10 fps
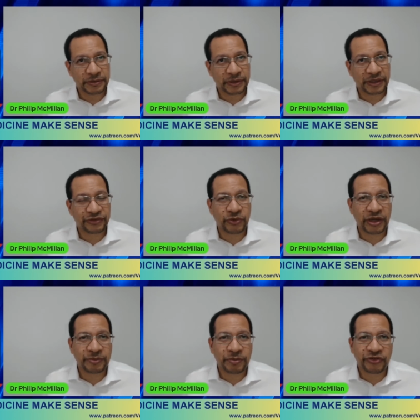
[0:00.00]
That's
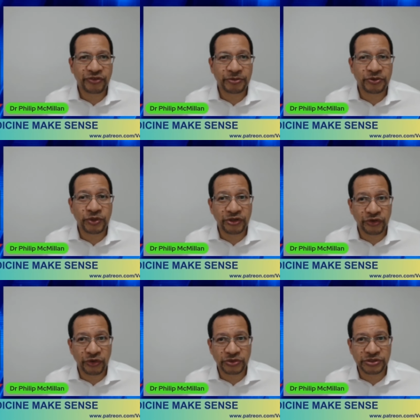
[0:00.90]
quite possible. We
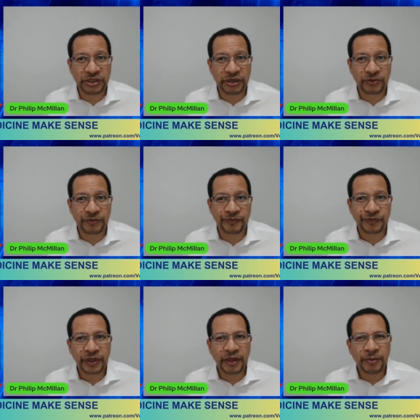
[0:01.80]
don't know.
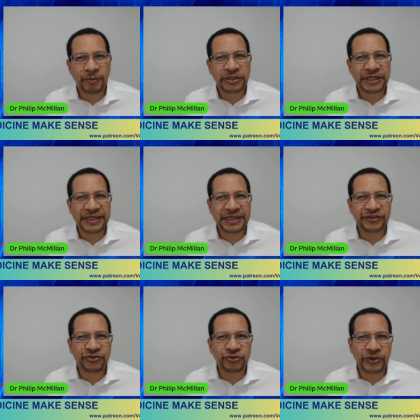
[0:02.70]
But it
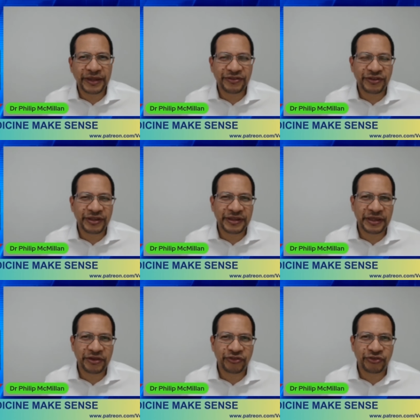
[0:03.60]
is raising
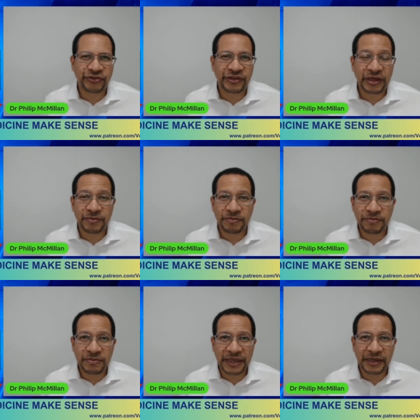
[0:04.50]
the issues that
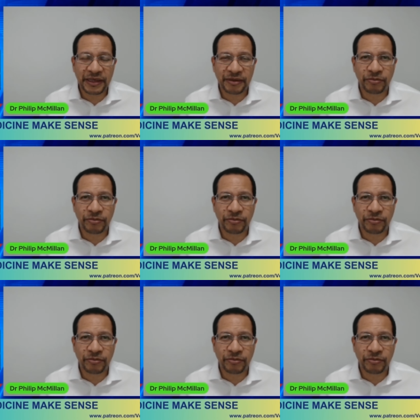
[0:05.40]
many